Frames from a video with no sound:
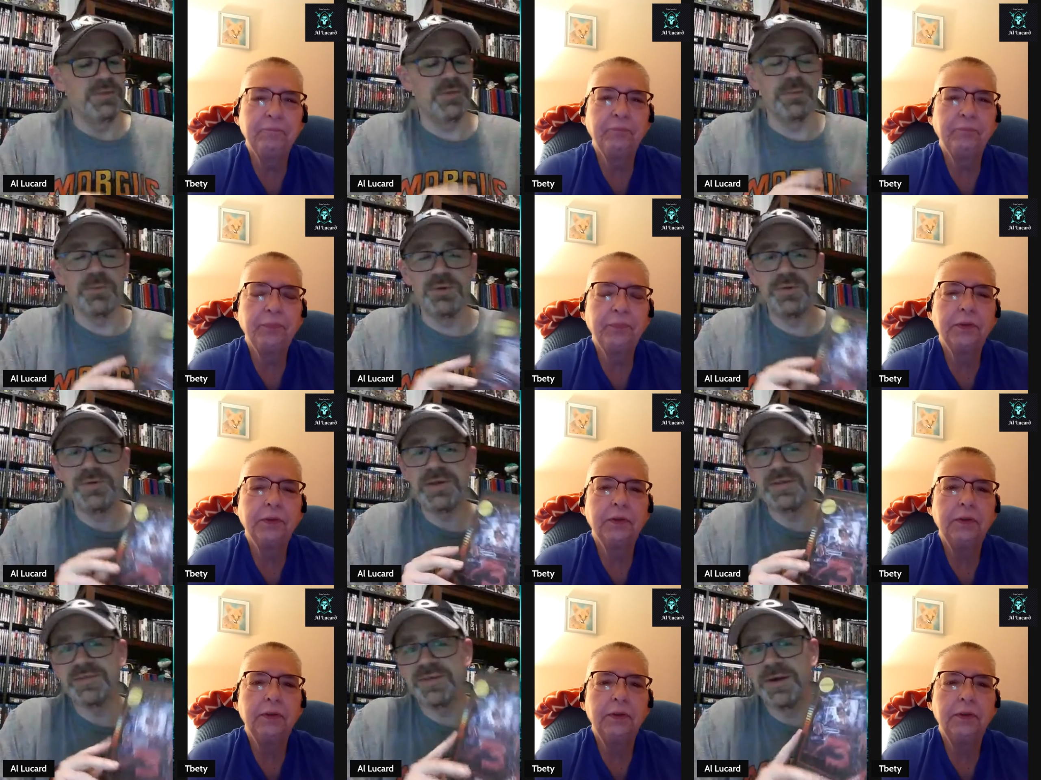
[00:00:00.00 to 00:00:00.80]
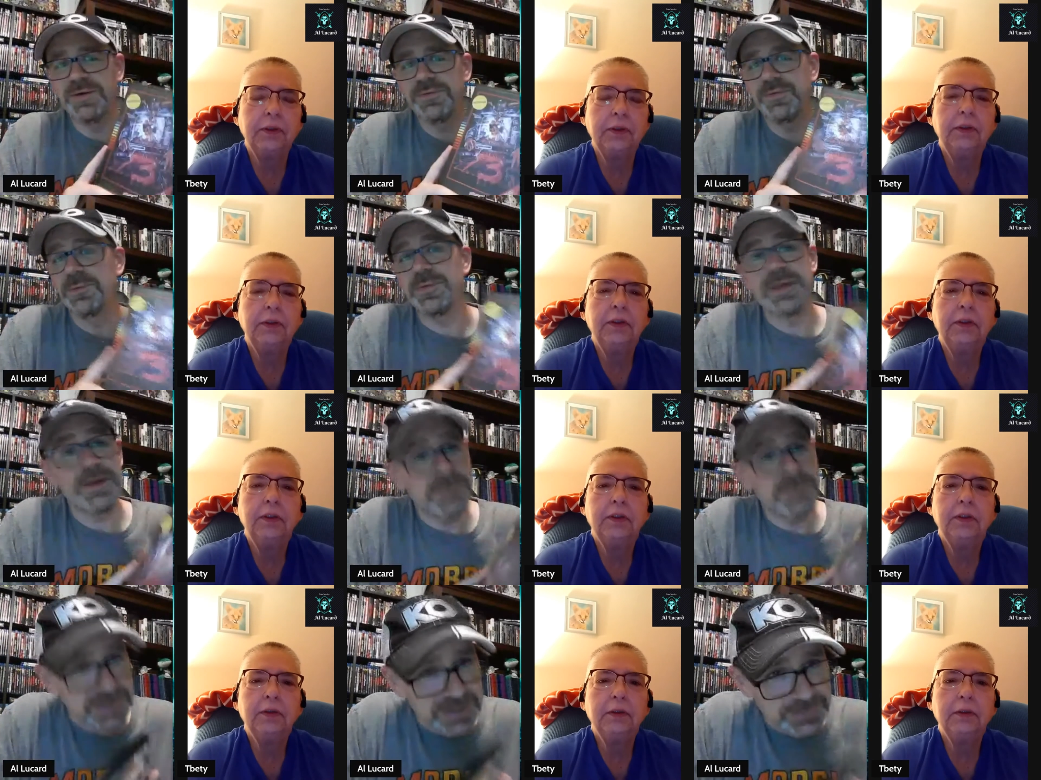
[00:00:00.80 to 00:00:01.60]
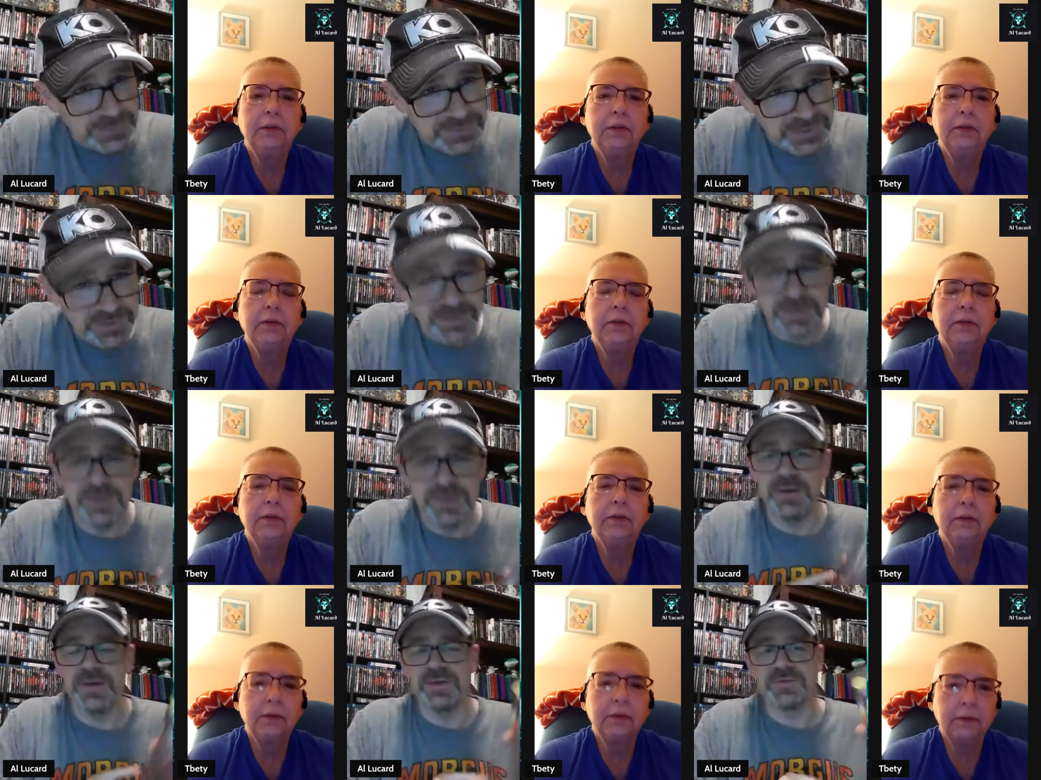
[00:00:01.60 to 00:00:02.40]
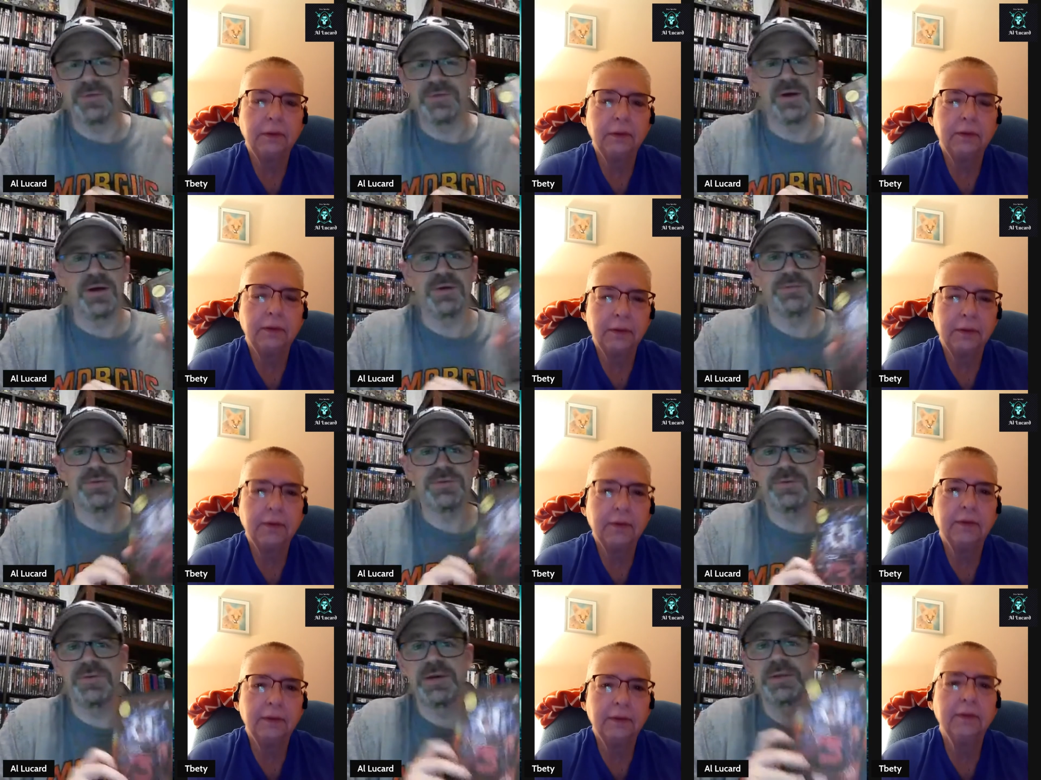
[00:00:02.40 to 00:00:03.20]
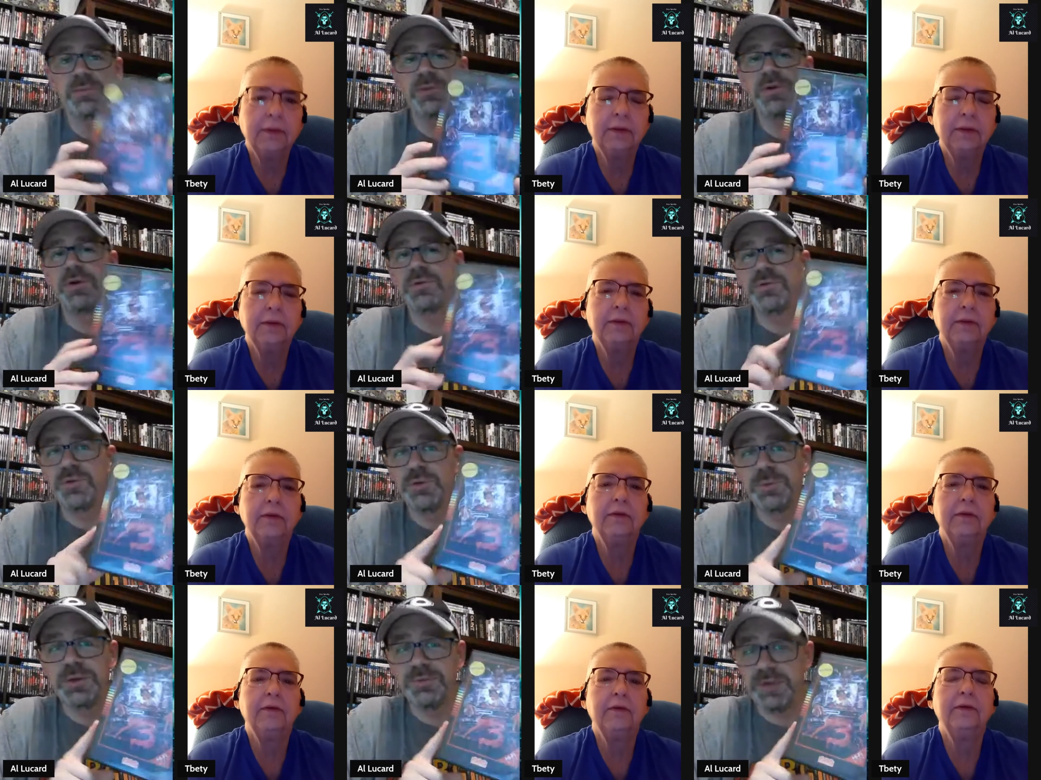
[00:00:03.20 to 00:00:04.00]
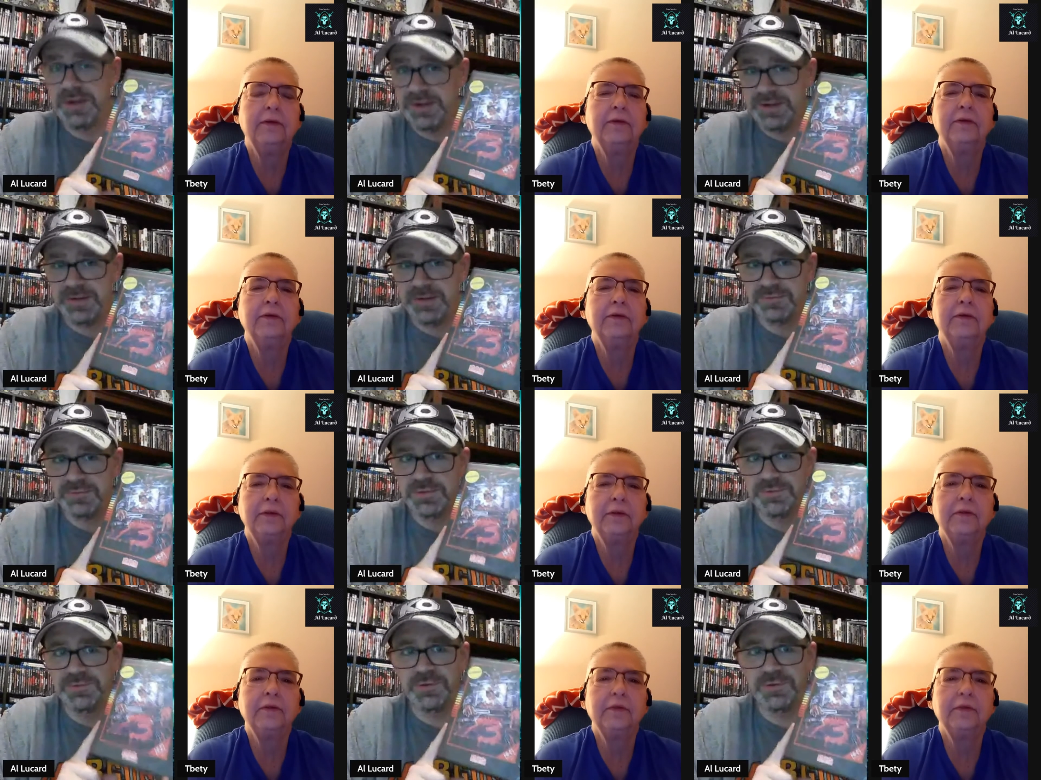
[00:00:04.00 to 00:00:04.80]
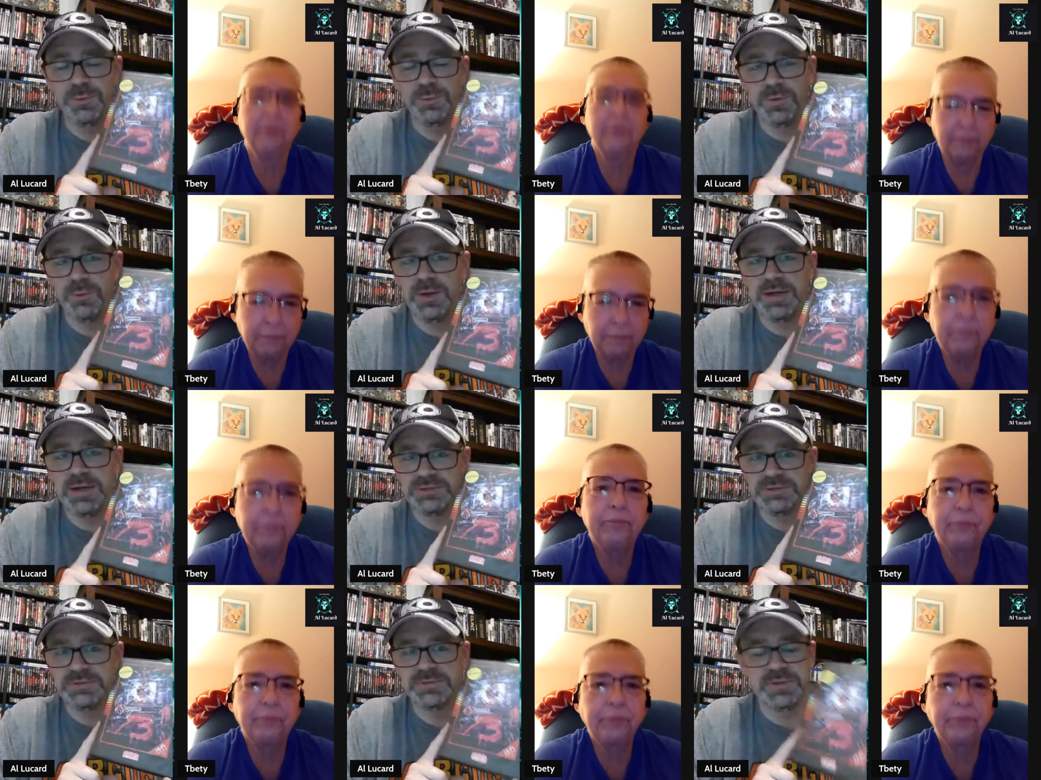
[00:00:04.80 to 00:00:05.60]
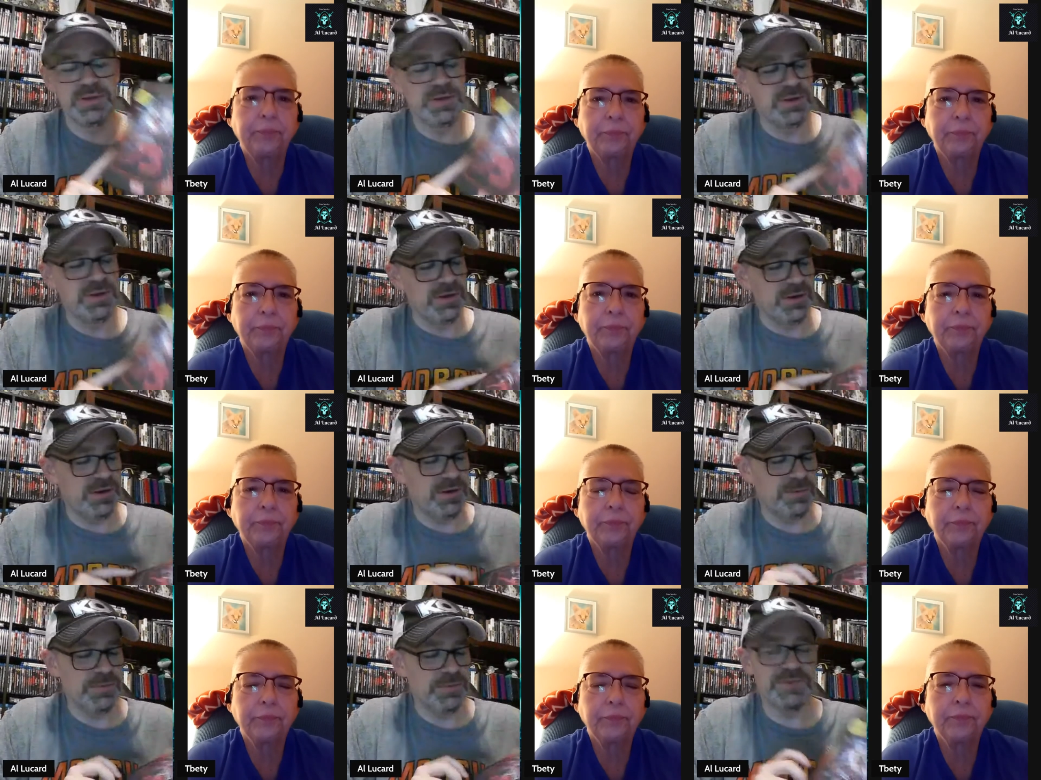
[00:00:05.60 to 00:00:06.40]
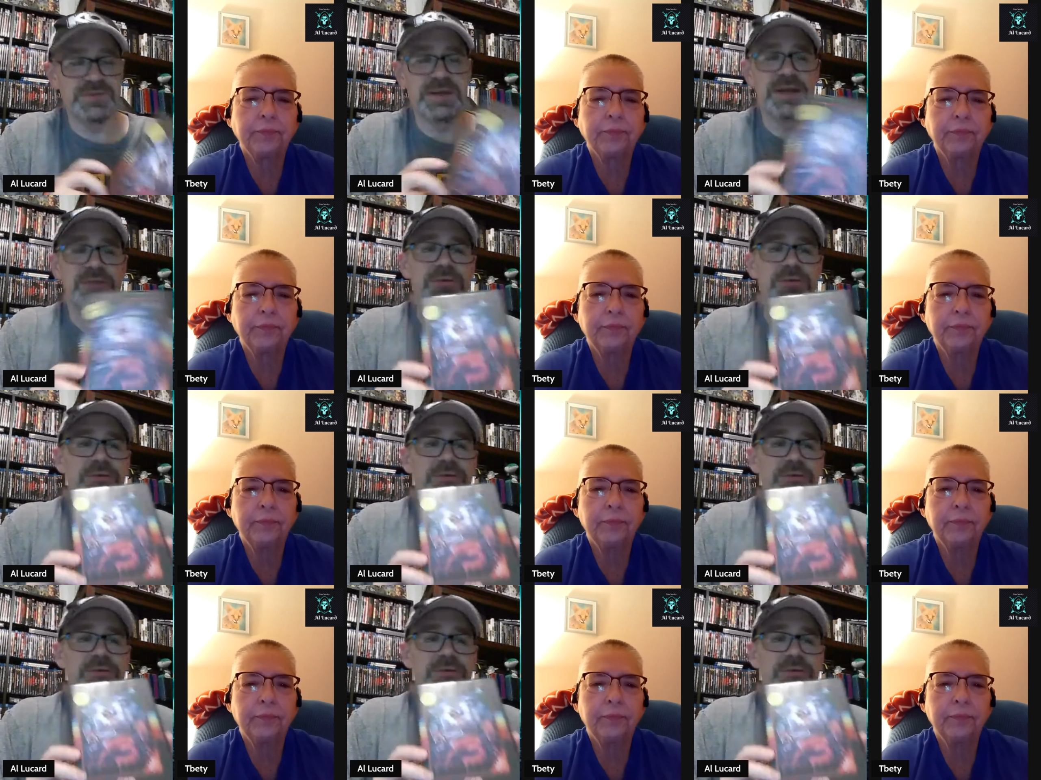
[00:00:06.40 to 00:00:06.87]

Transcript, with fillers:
Speaker 1: the movie itself, without the commentary, is also available on Tubi right now if you do want to watch it. Um, like I said, I do